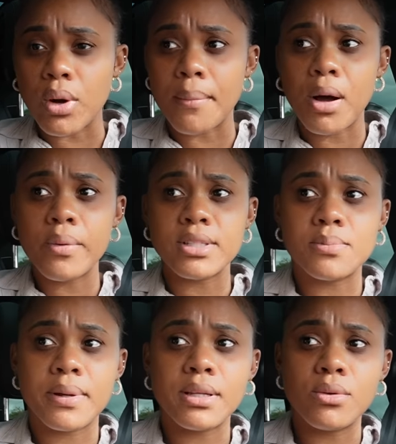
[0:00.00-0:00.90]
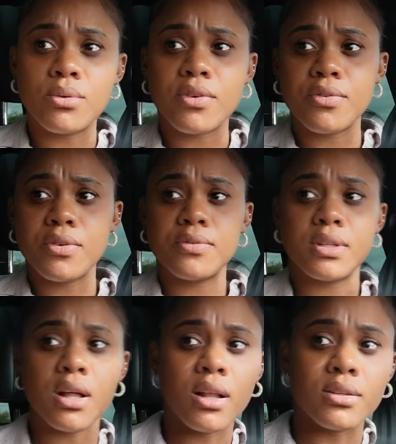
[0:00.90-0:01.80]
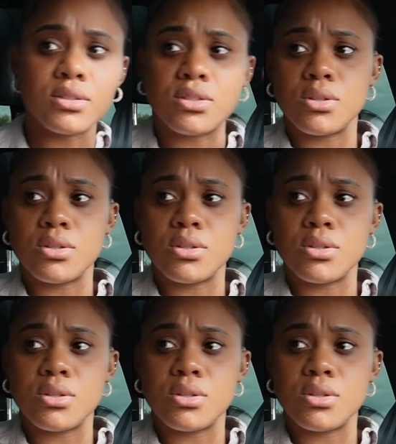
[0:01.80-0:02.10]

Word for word: I'm always spending over fifty dollars